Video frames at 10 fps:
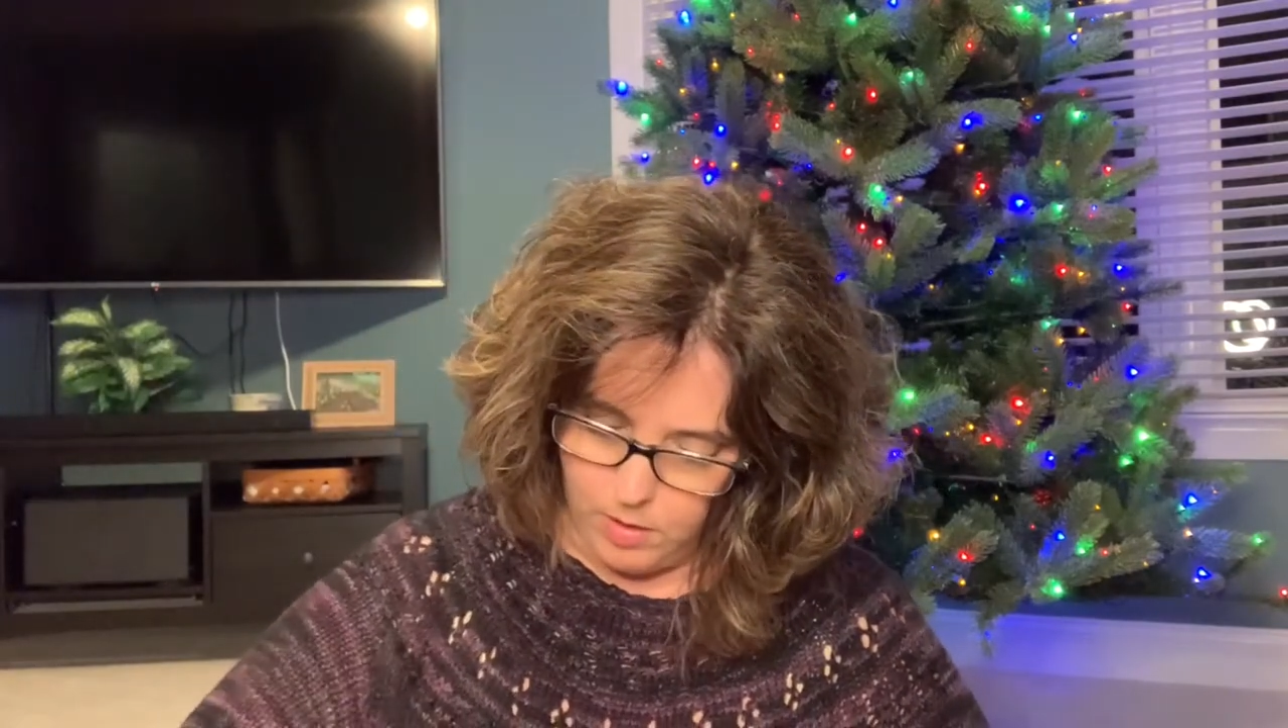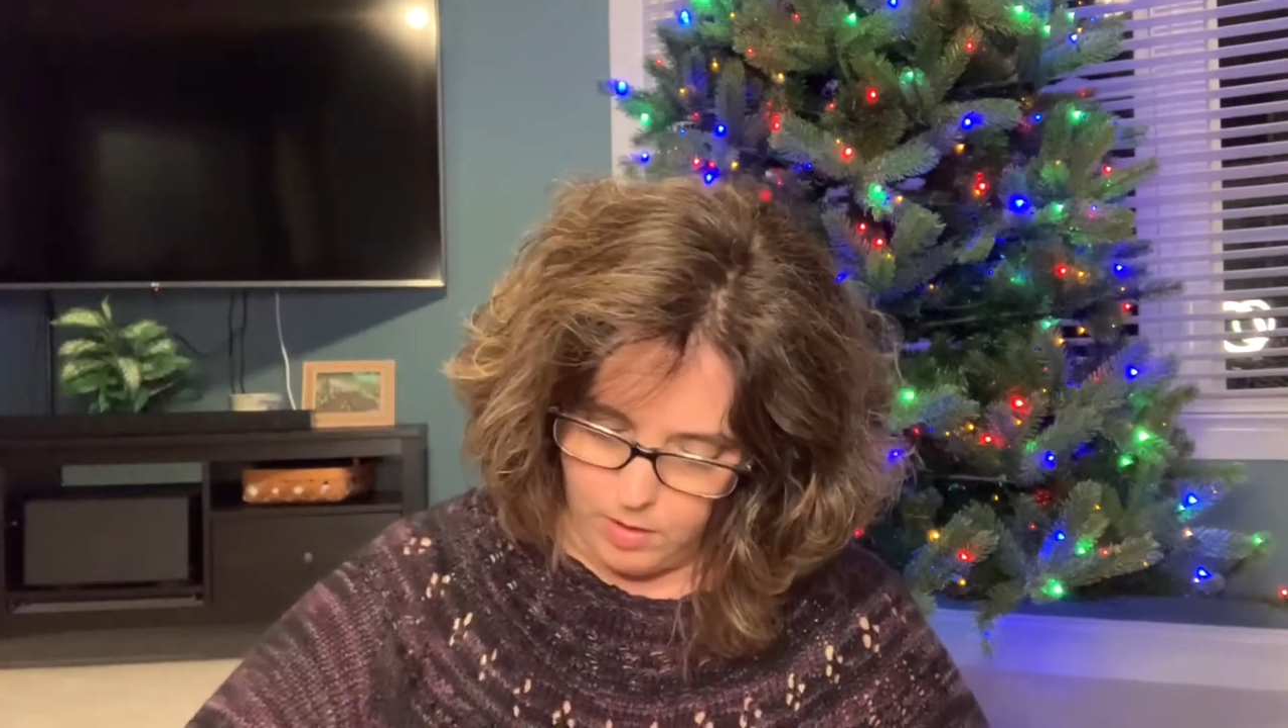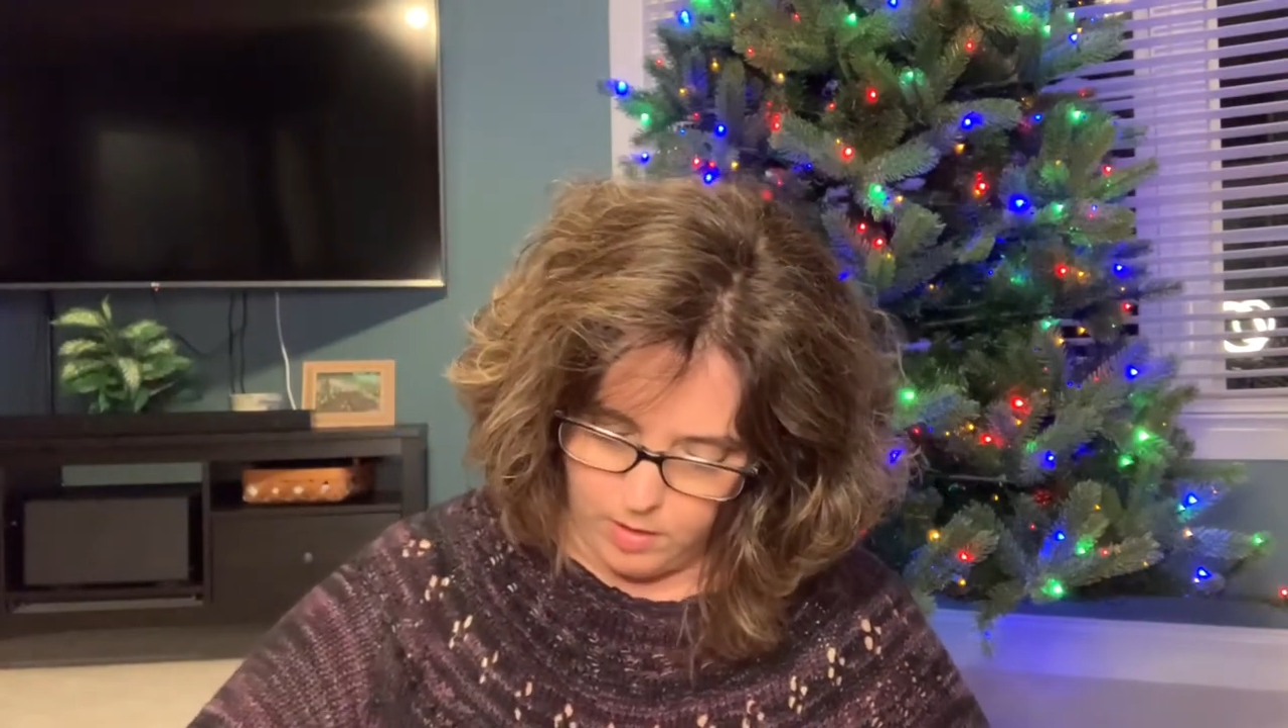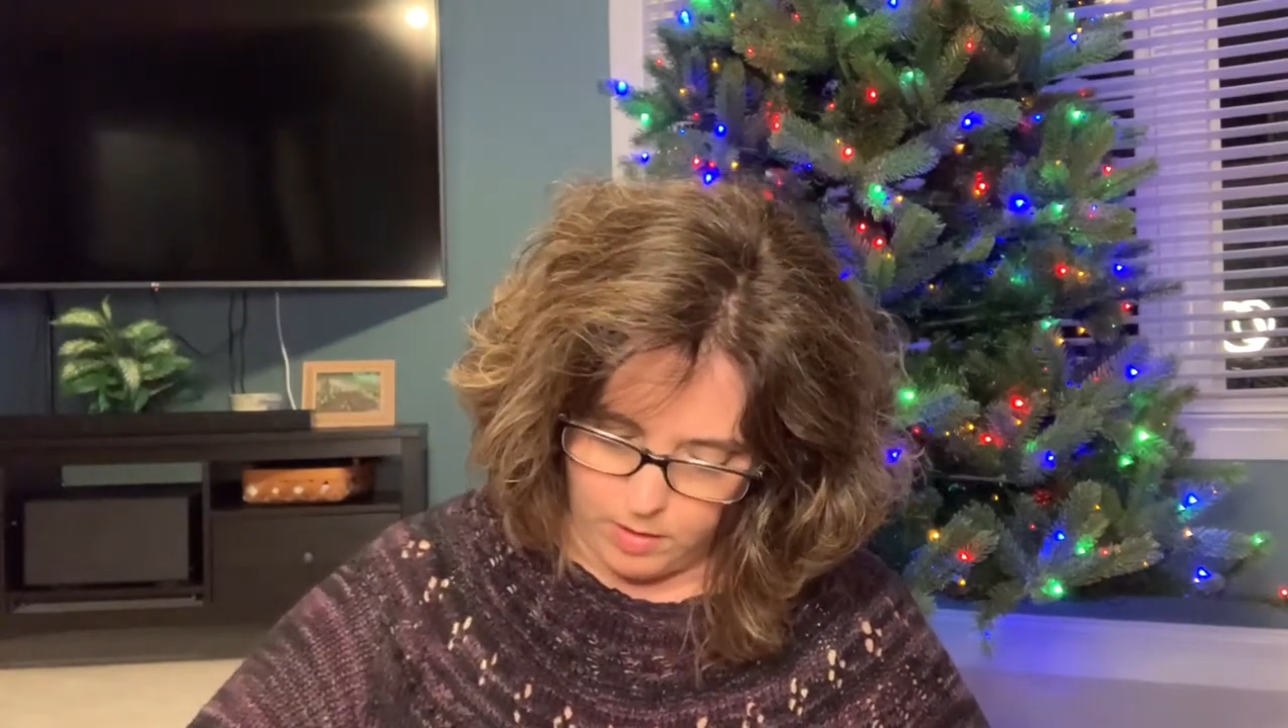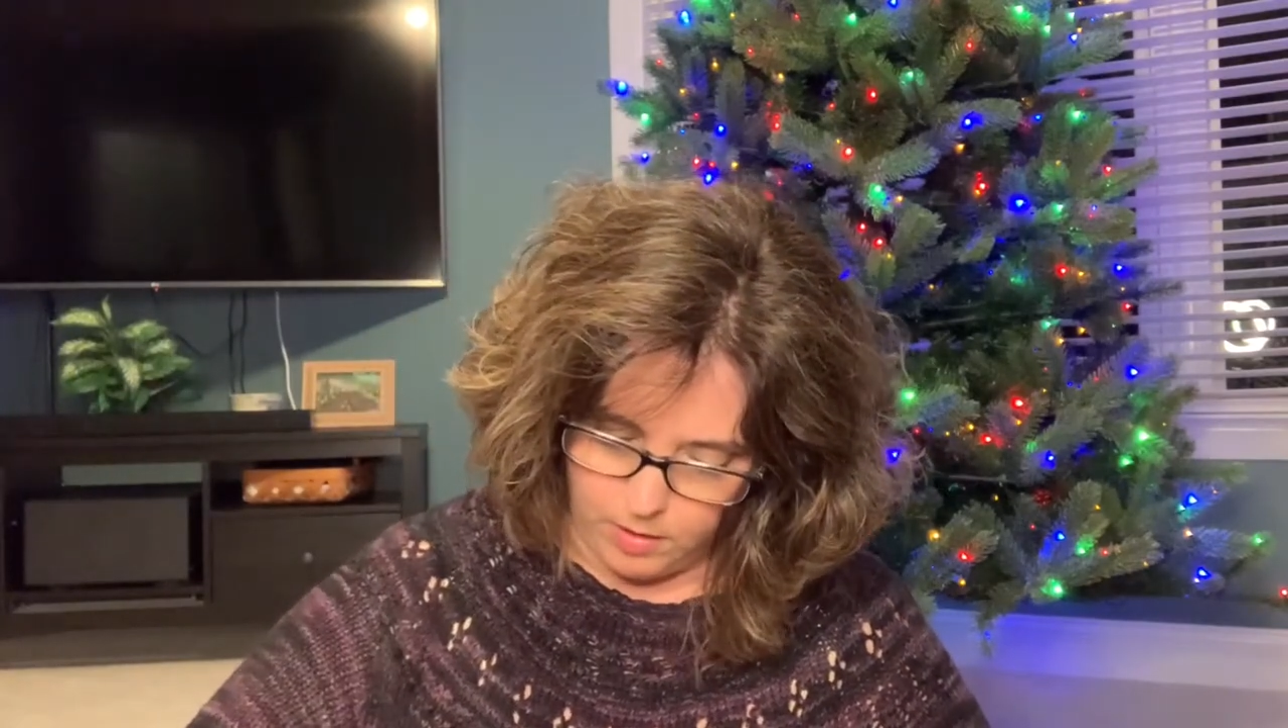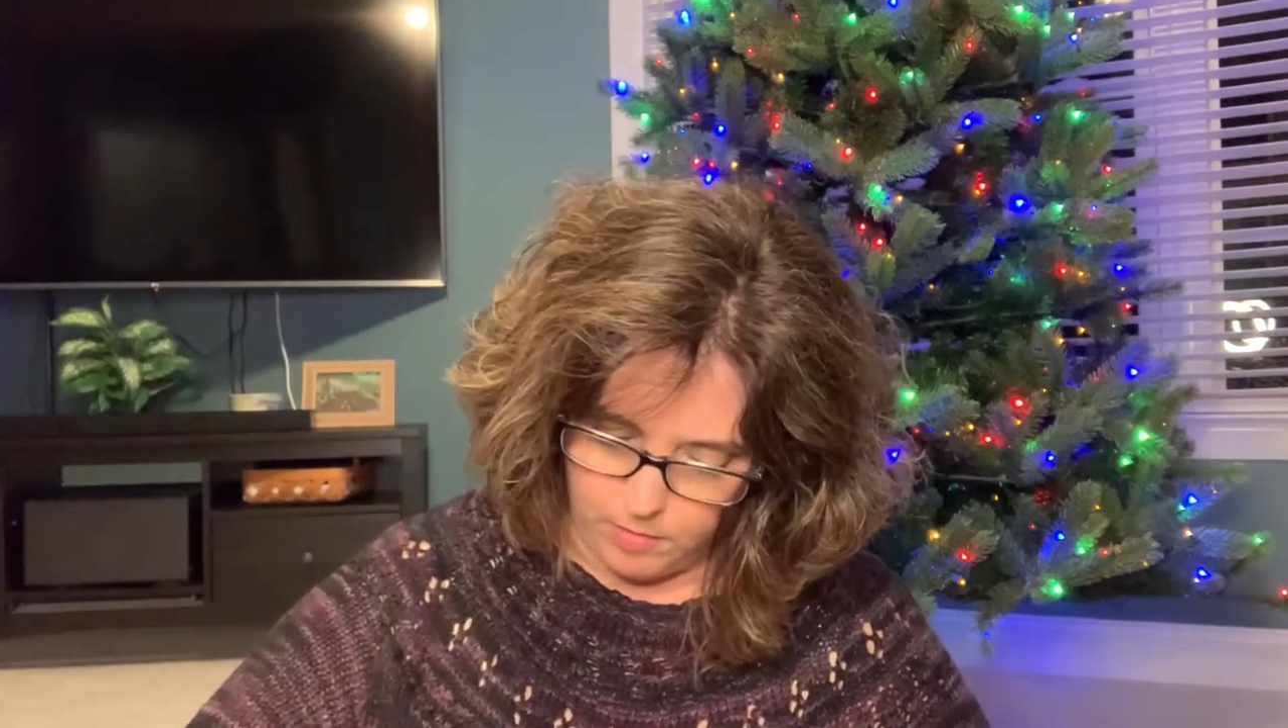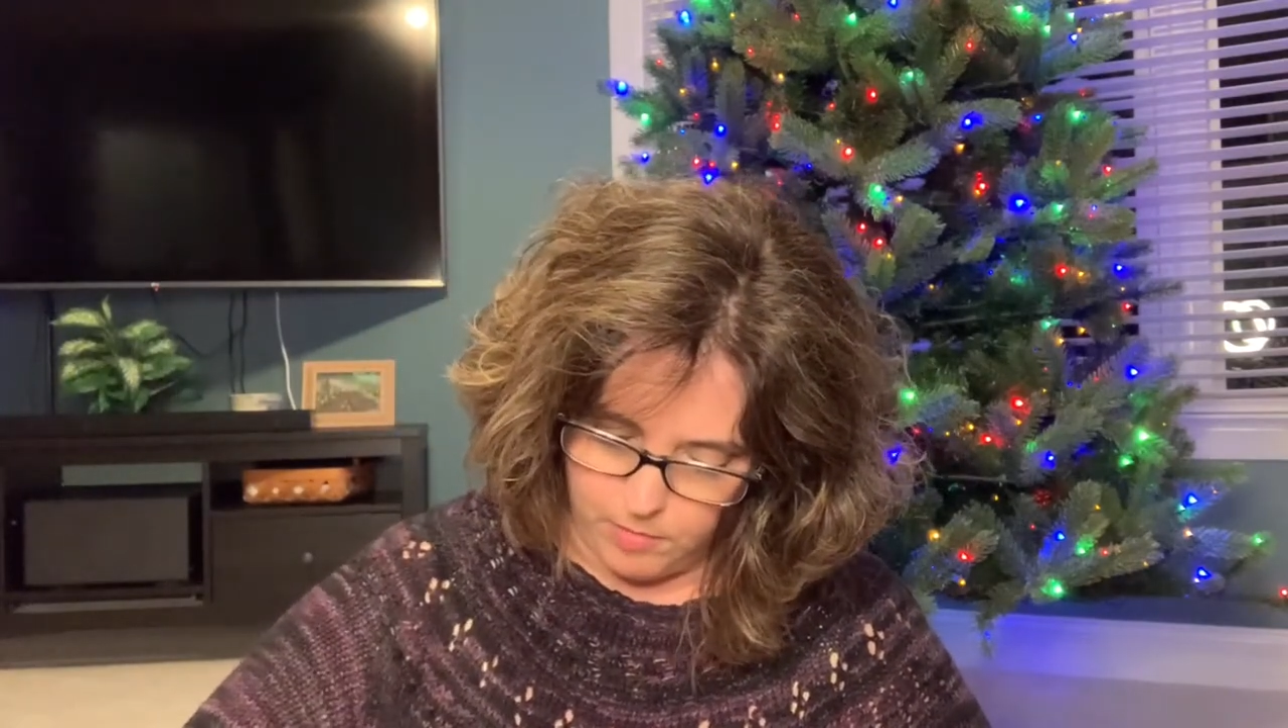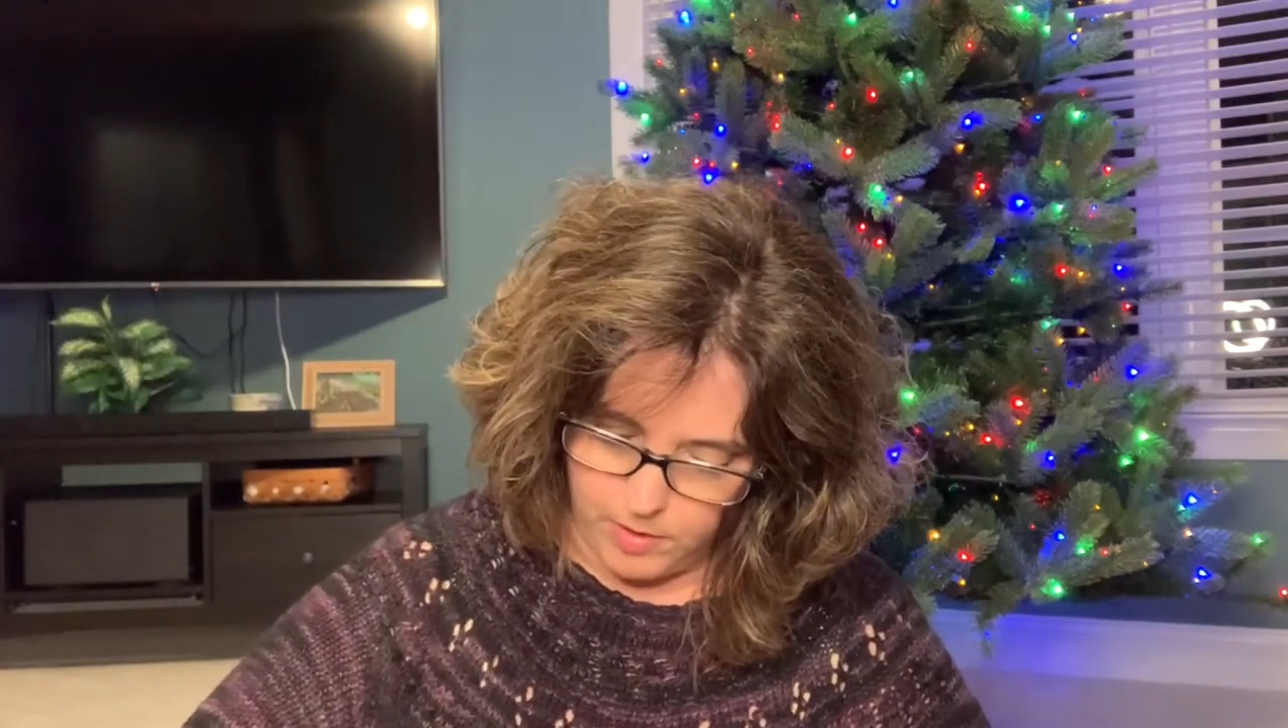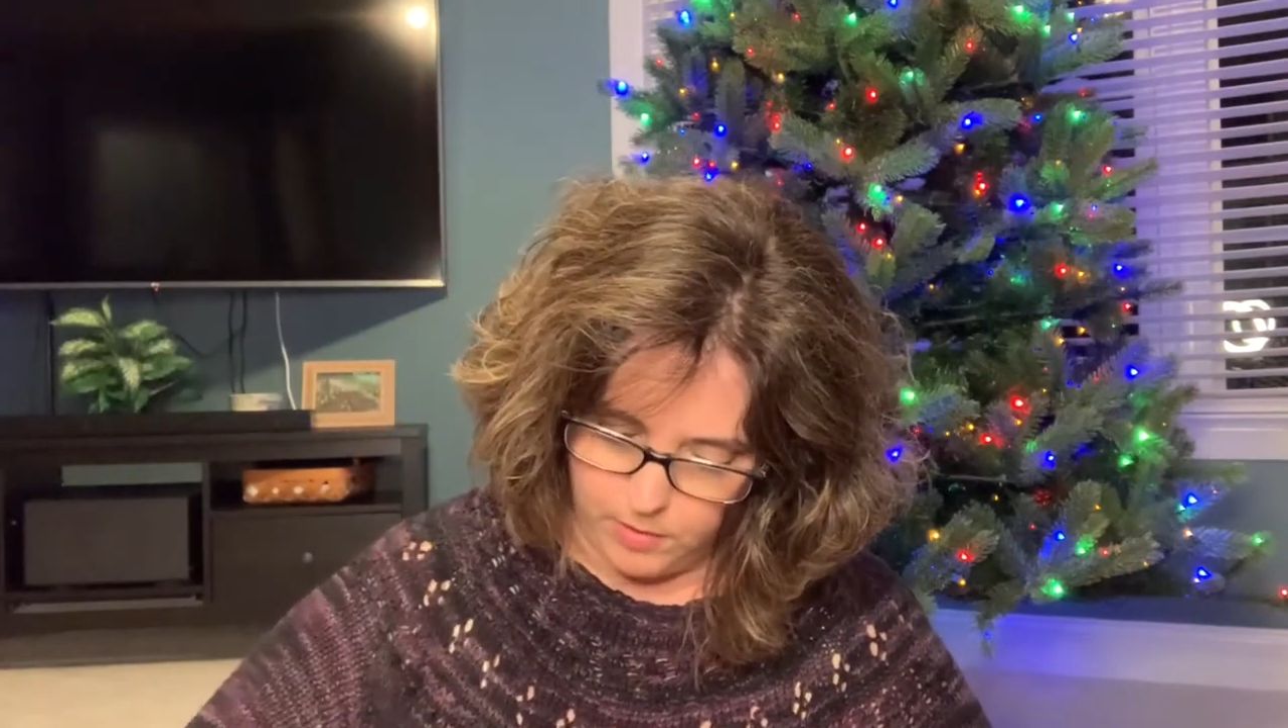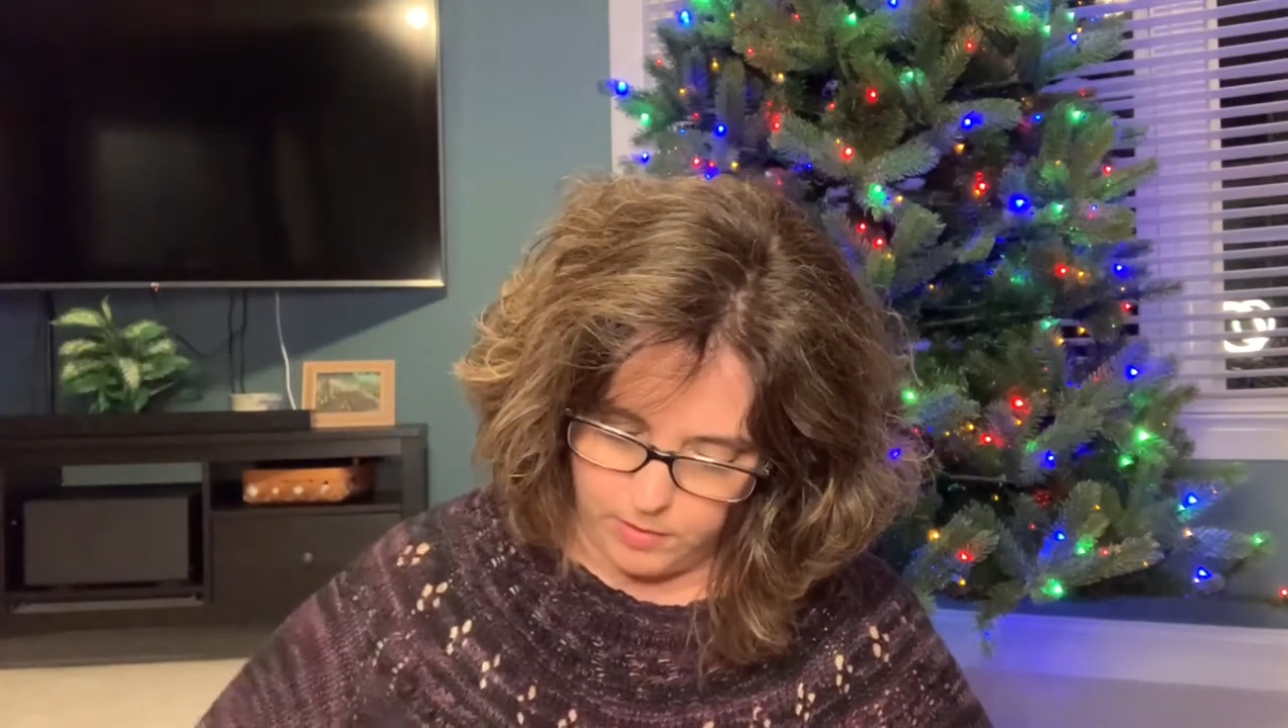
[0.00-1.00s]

Um, and